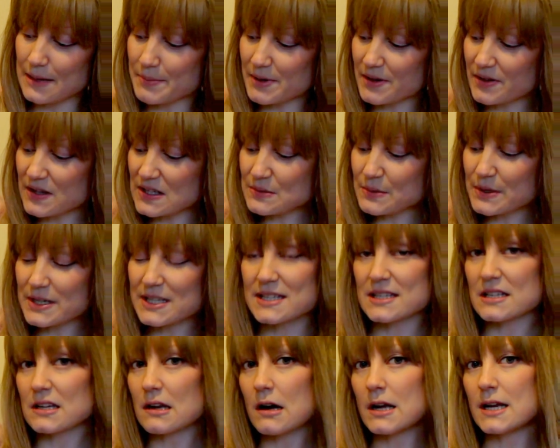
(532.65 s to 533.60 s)
But this one is
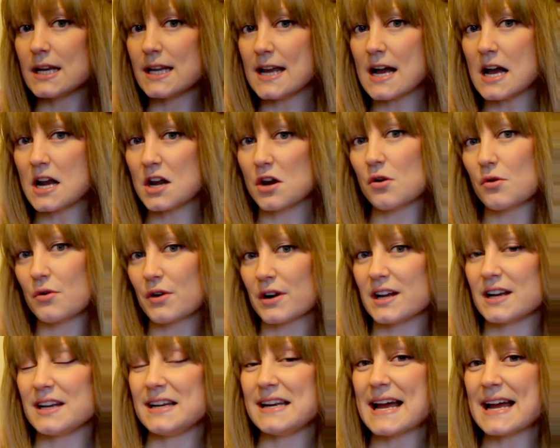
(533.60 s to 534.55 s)
slightly a
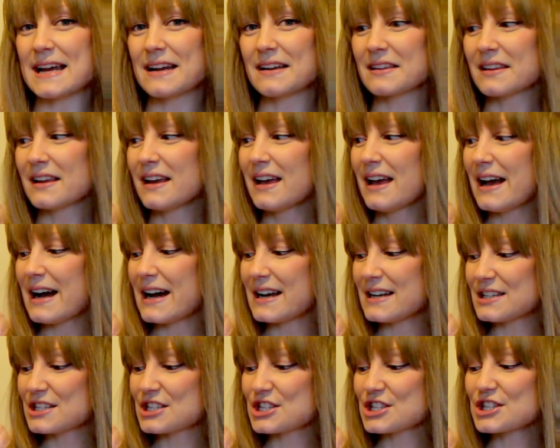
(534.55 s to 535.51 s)
longer length and
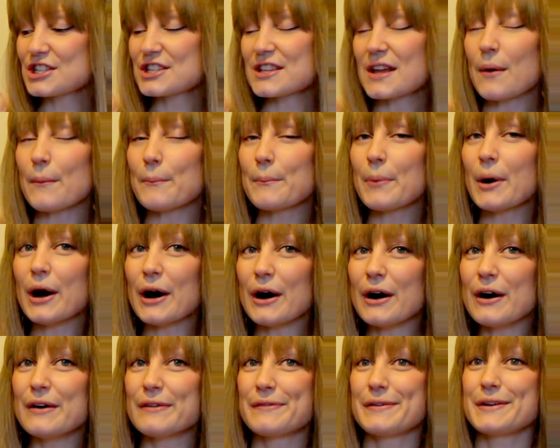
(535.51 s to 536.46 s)
it's just that
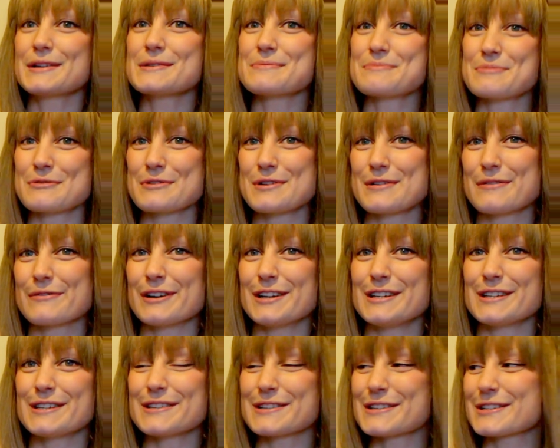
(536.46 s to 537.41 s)
perfect
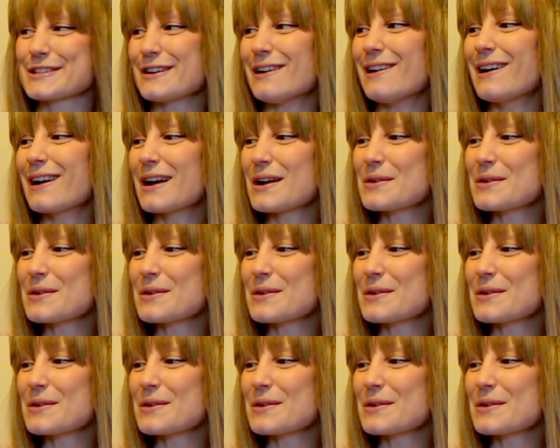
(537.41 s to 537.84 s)
boyfriend style.